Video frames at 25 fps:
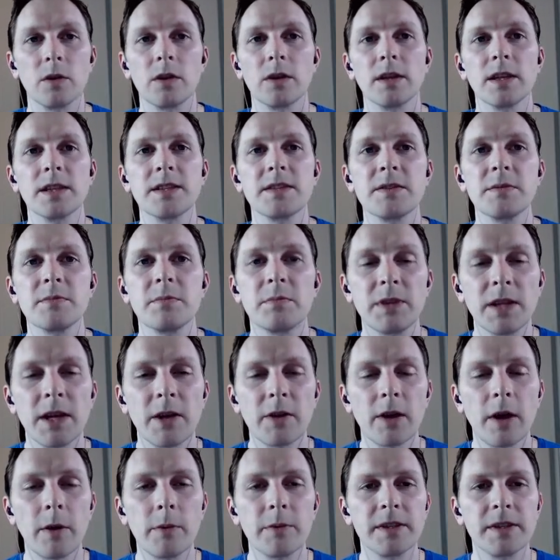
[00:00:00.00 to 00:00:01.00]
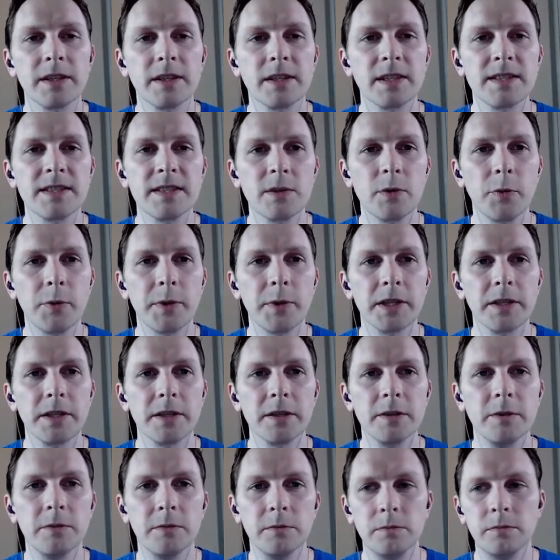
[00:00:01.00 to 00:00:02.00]
let's play around with it. Let's see what we can
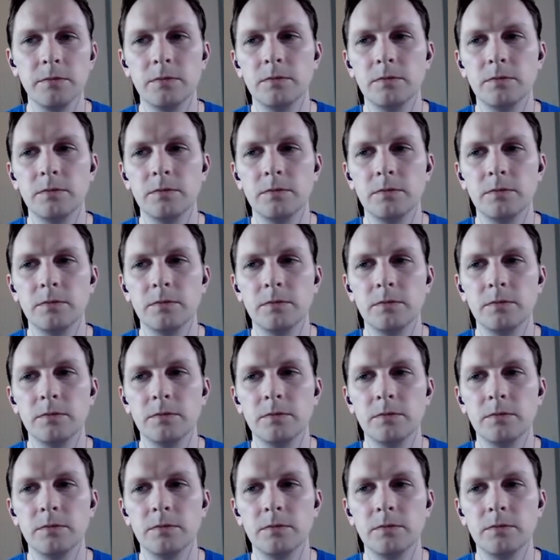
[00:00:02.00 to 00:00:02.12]
do.